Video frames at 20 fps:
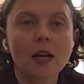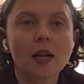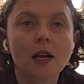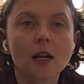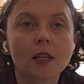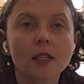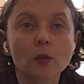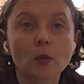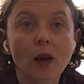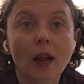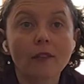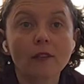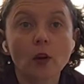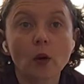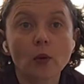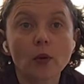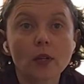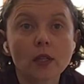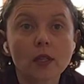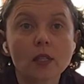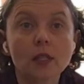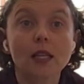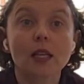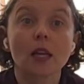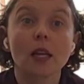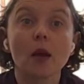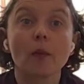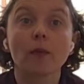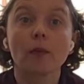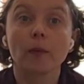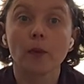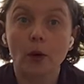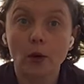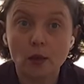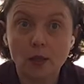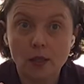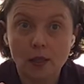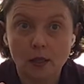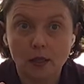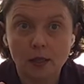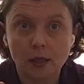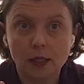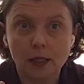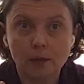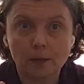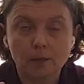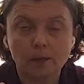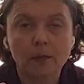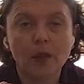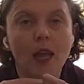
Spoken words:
Because what I've noticed personally